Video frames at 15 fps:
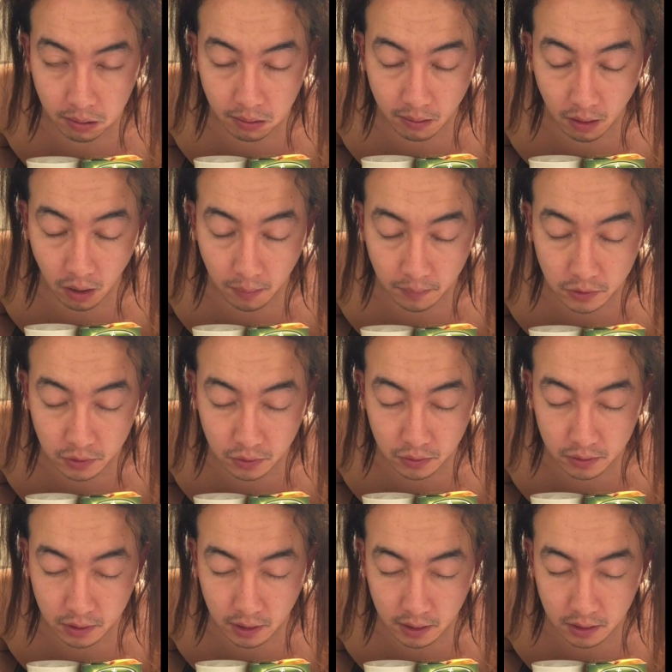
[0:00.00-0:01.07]
Um, so
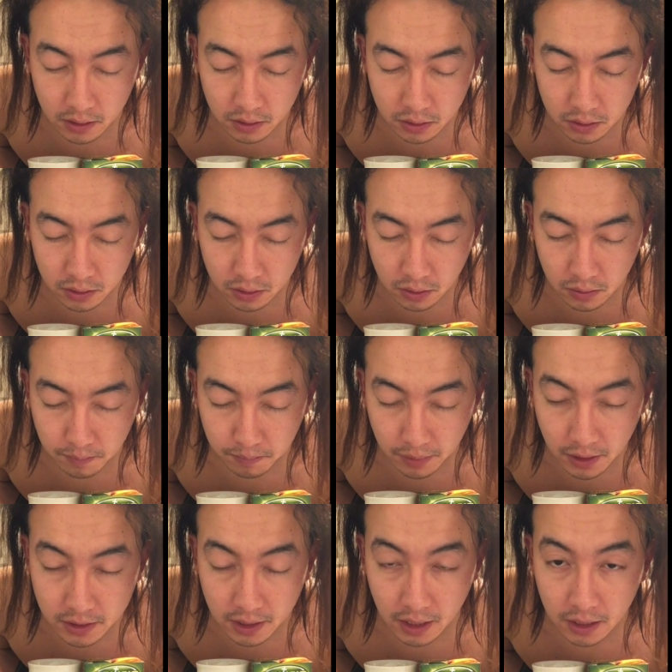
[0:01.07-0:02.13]
today, so
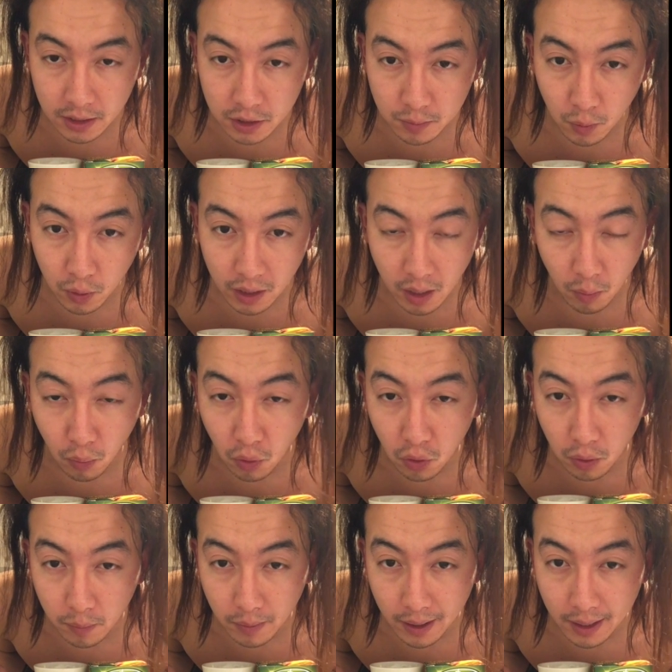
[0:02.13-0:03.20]
basically this morning I woke
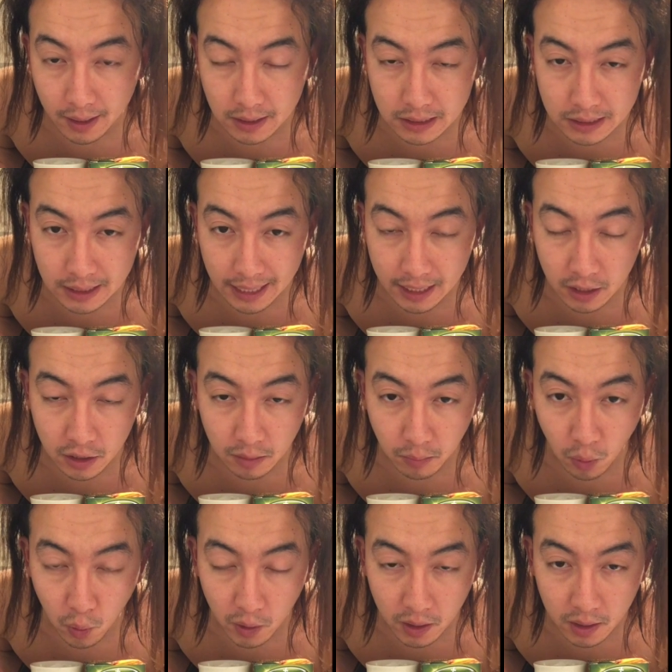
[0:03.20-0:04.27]
up at eight in the
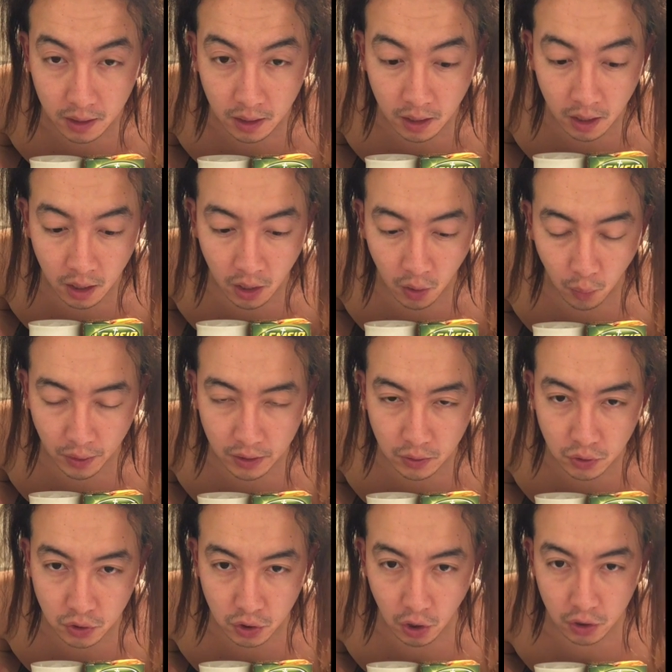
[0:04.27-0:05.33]
morning, went to
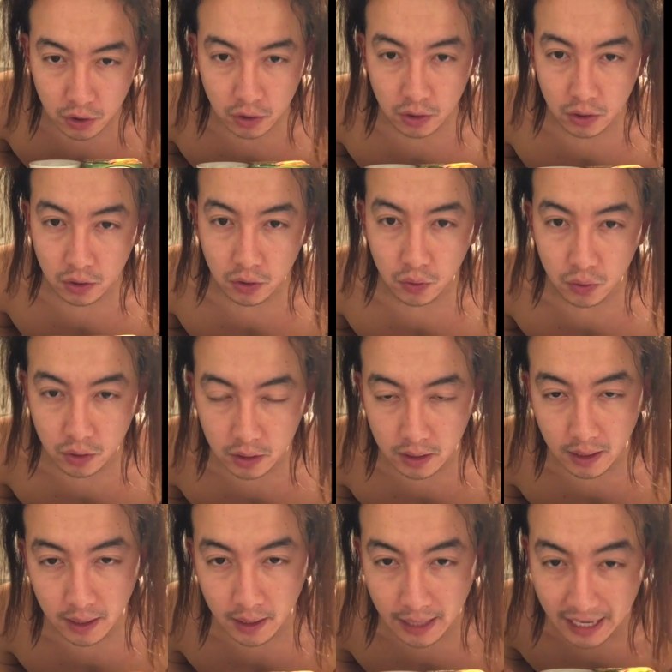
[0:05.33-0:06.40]
Sutton to the
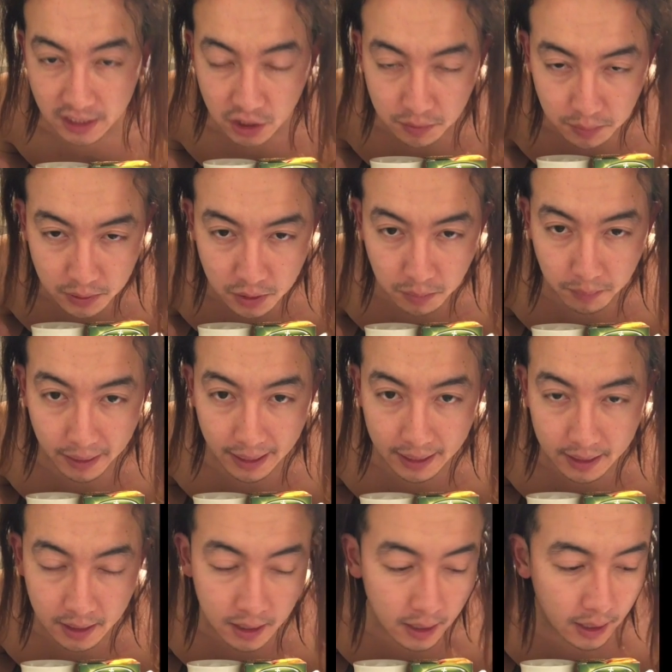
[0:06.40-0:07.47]
H S B C
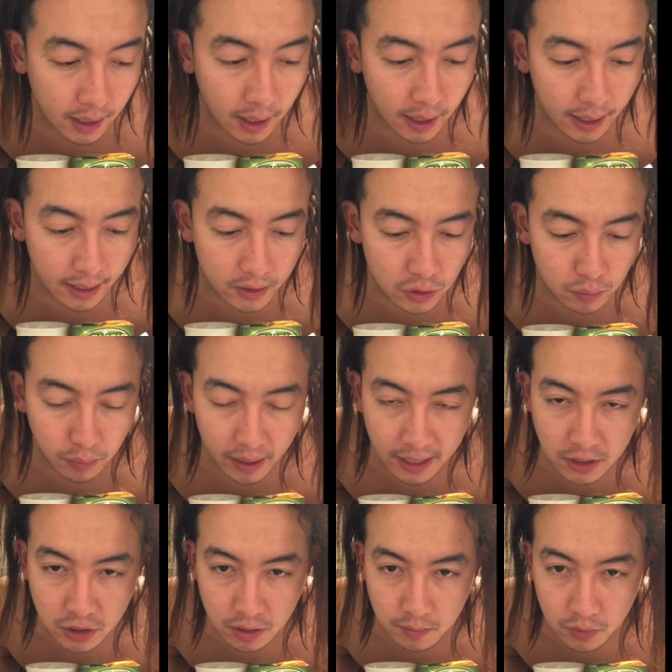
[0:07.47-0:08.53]
bank and to buy
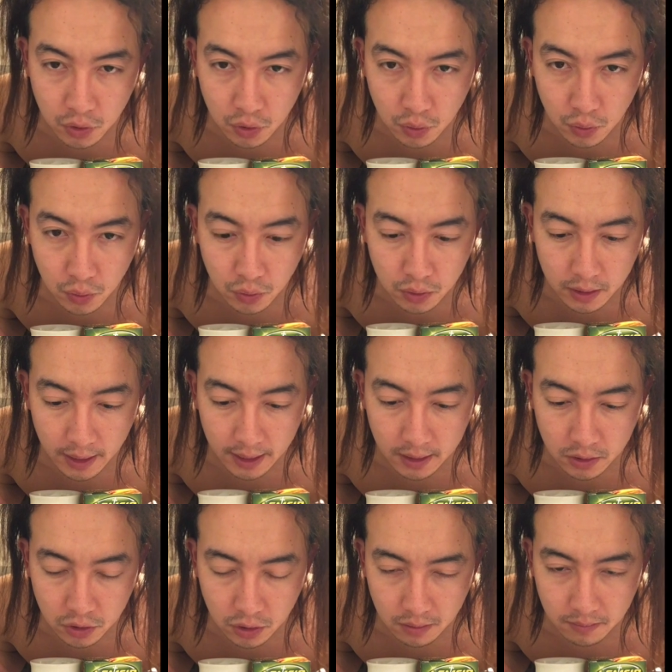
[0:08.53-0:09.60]
some shoes and
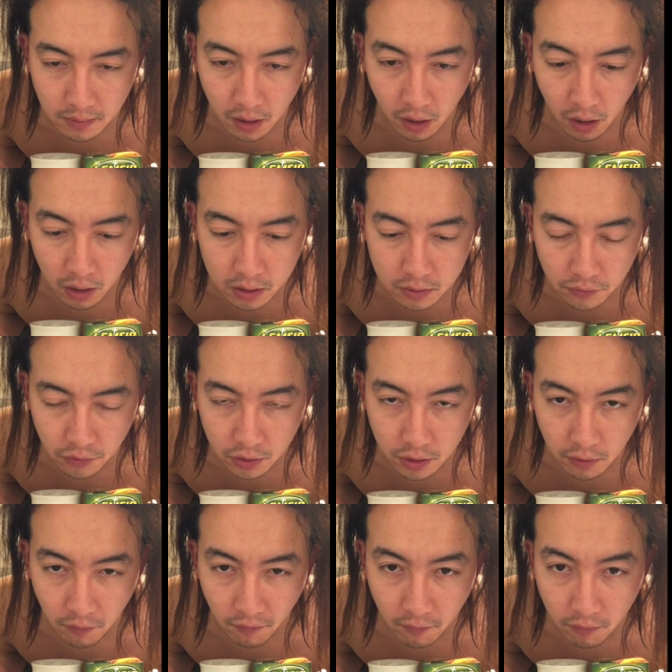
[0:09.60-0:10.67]
some cards for
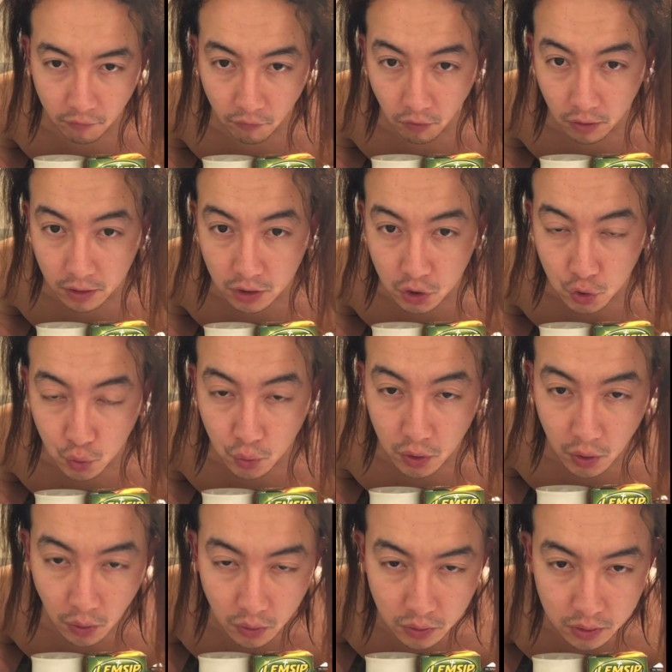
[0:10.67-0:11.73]
the for the Sung
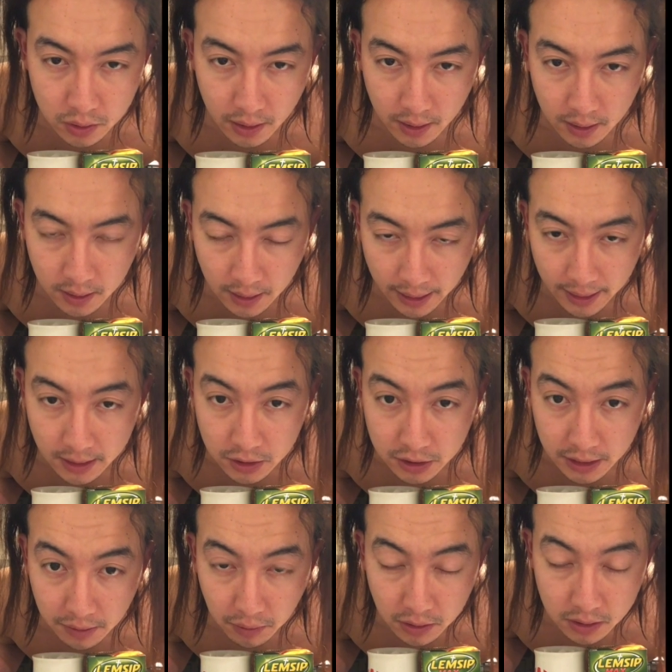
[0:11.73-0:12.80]
Hyuk's and
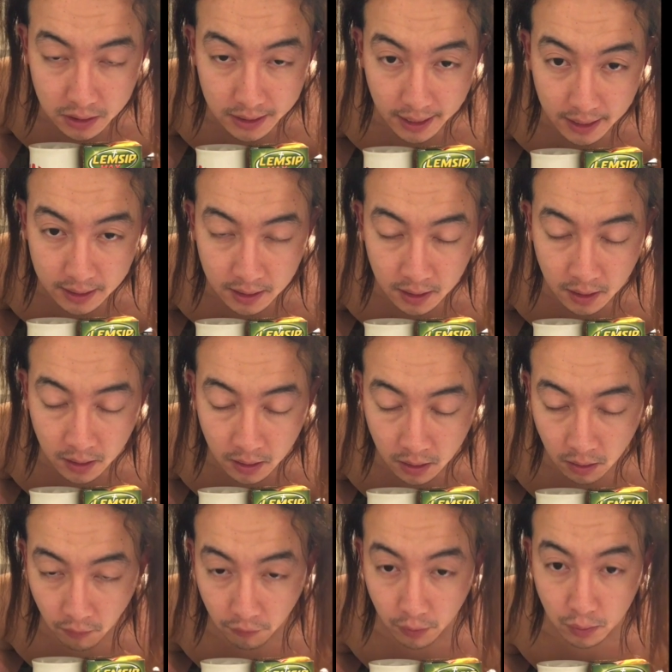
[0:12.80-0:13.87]
Sarah's dad
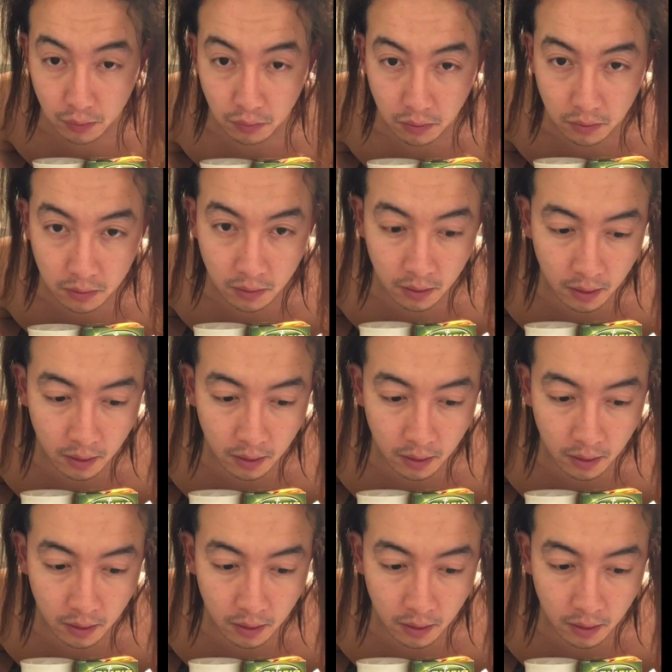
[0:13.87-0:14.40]
funeral.